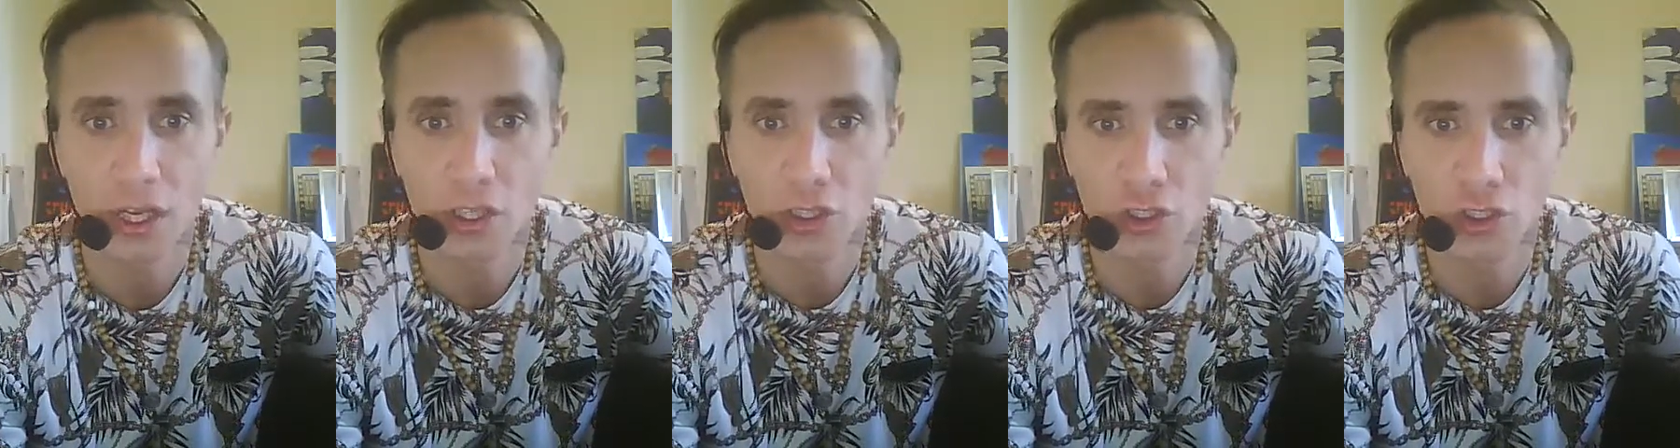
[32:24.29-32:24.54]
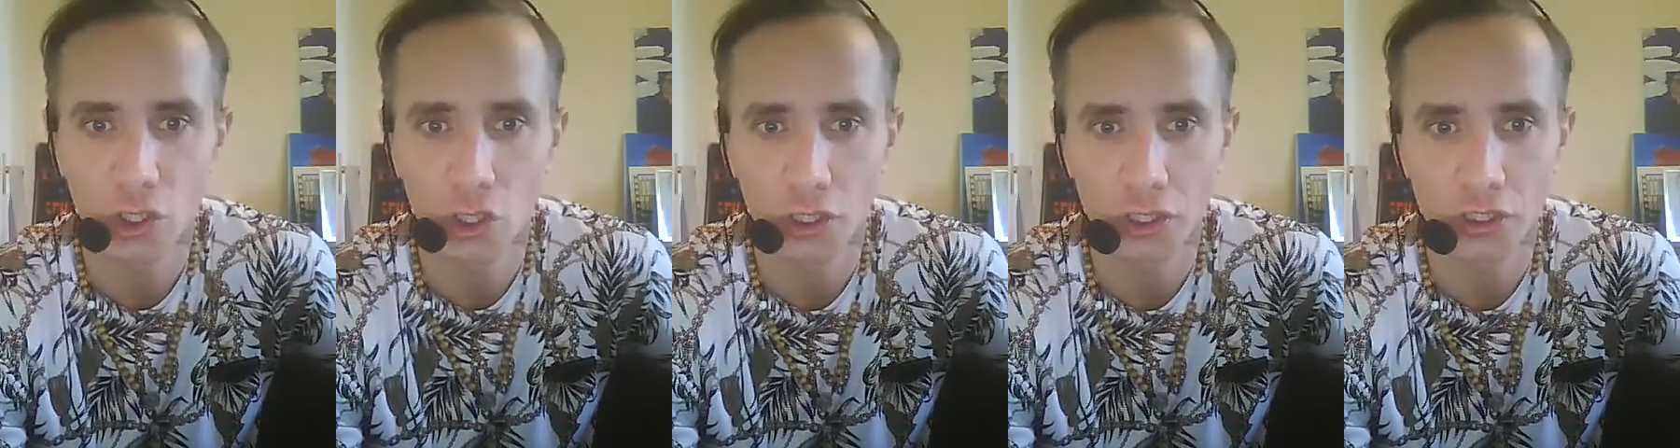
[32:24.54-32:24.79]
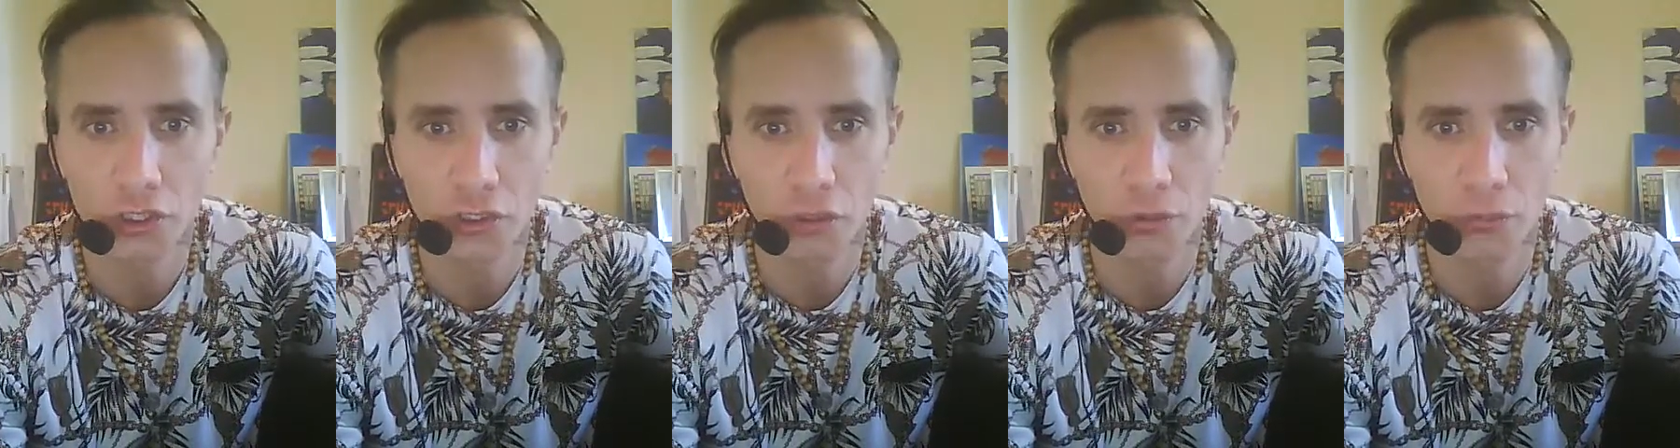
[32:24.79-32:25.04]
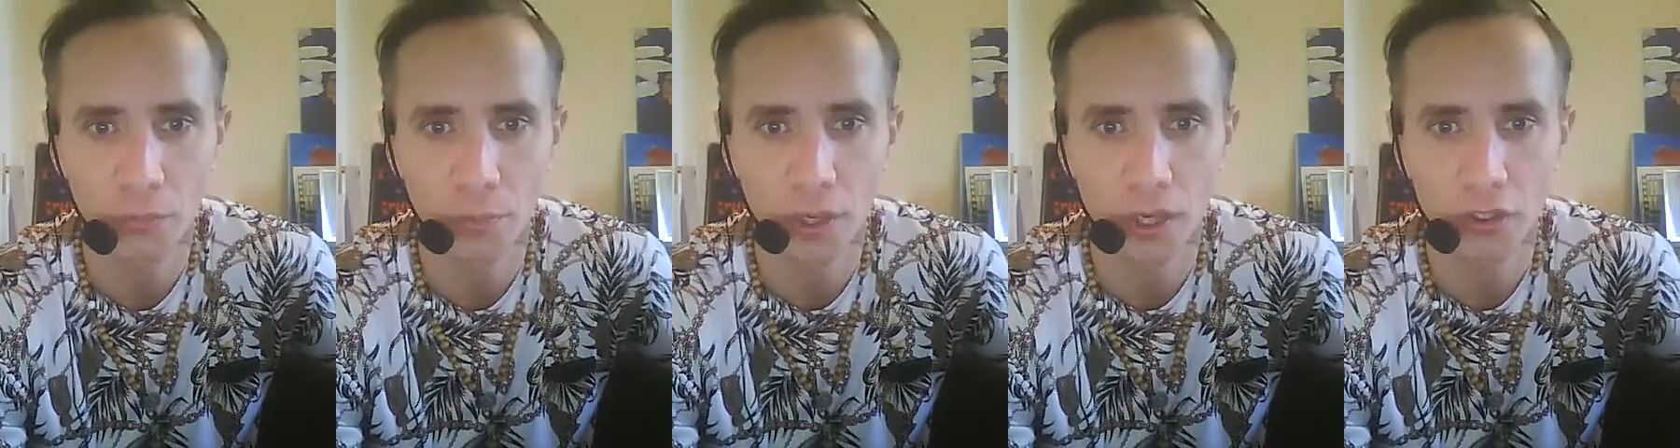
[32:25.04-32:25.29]

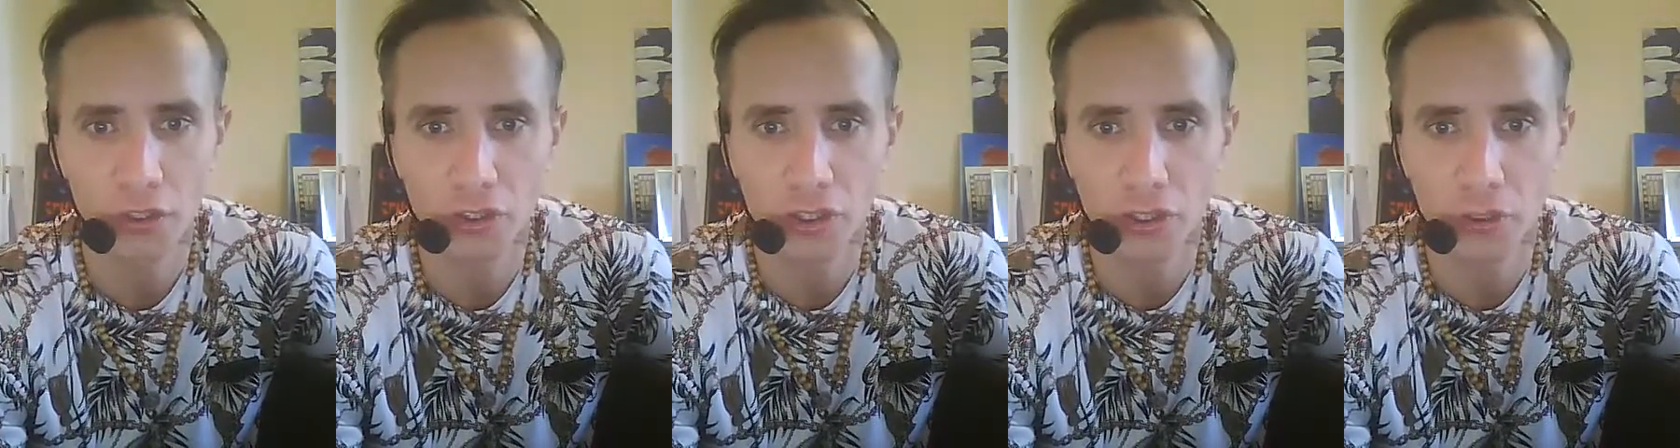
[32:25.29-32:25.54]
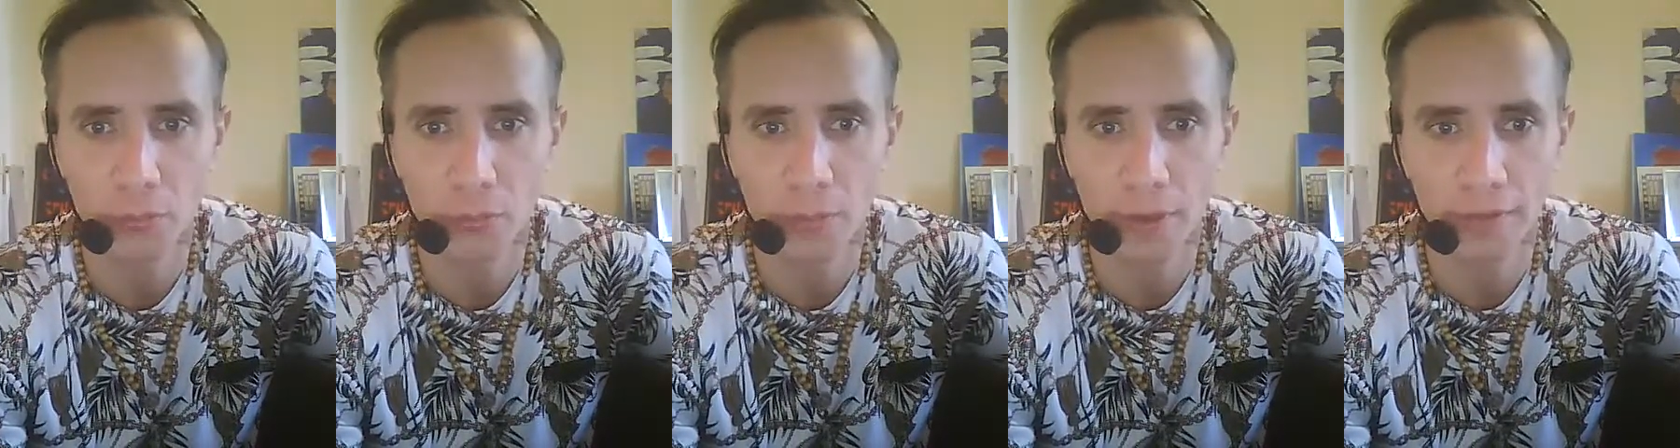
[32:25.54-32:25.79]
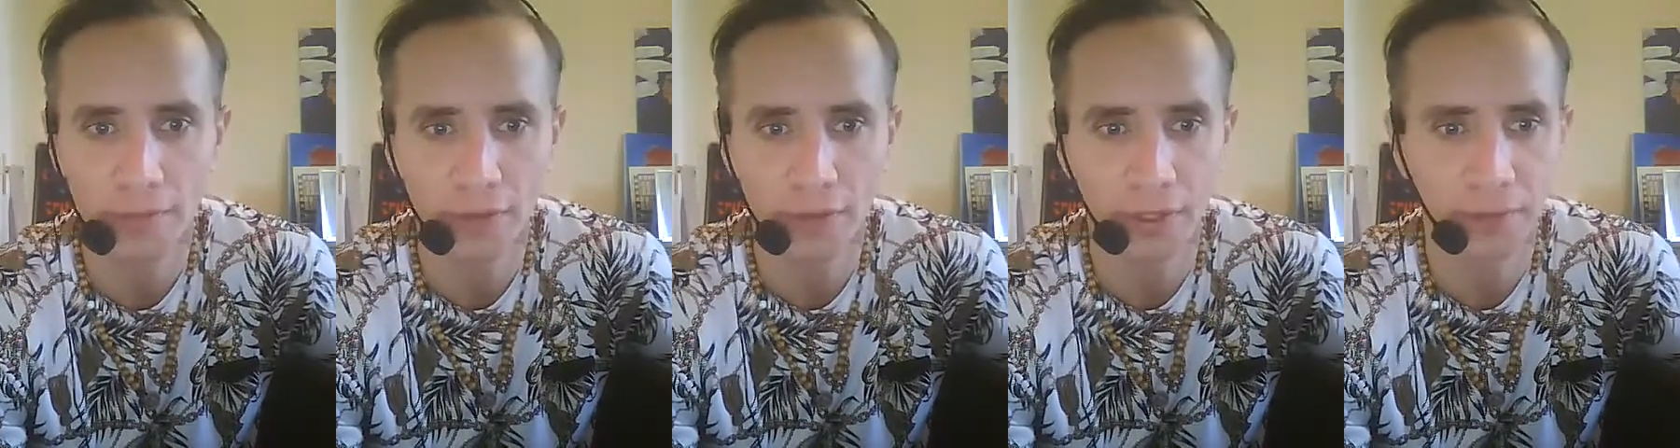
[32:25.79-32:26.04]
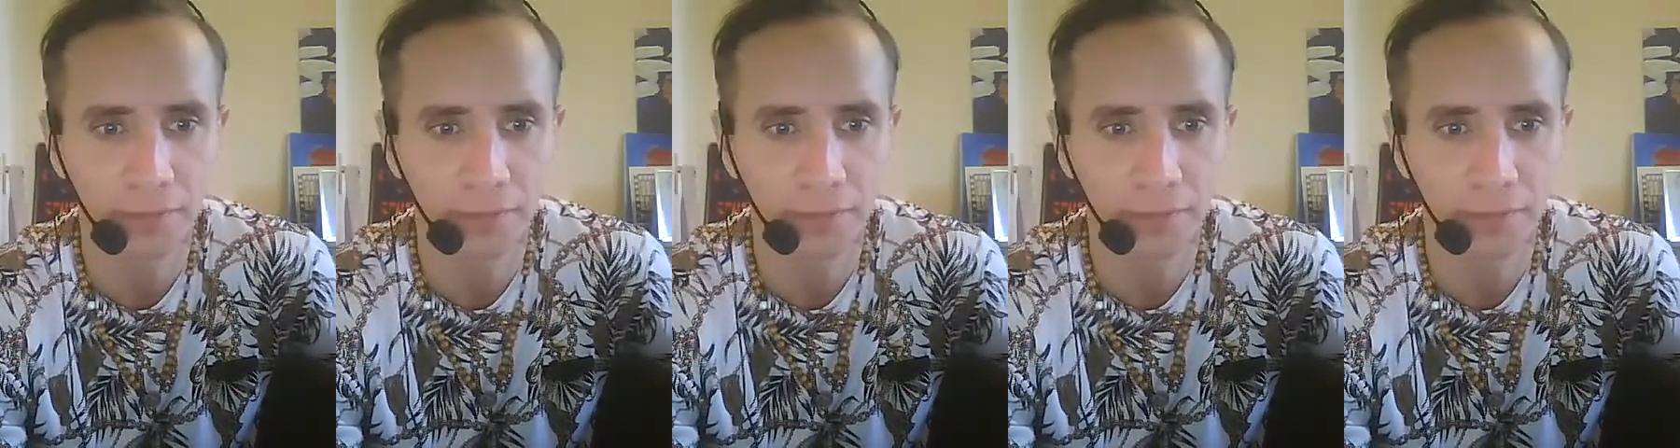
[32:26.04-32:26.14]
solitude by a single mother.